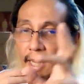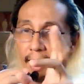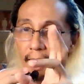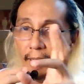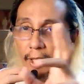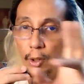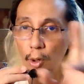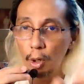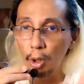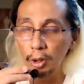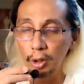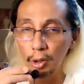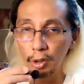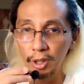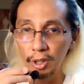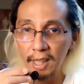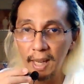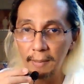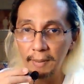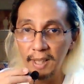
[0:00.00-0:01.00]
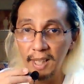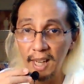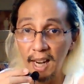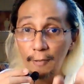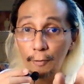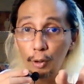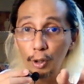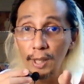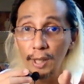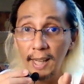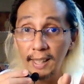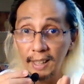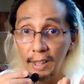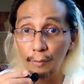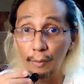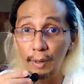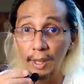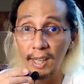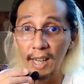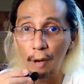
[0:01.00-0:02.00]
in all those times that I have
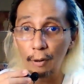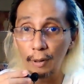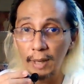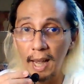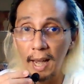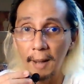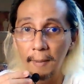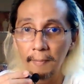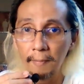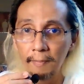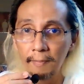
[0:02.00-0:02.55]
connected with Naoya,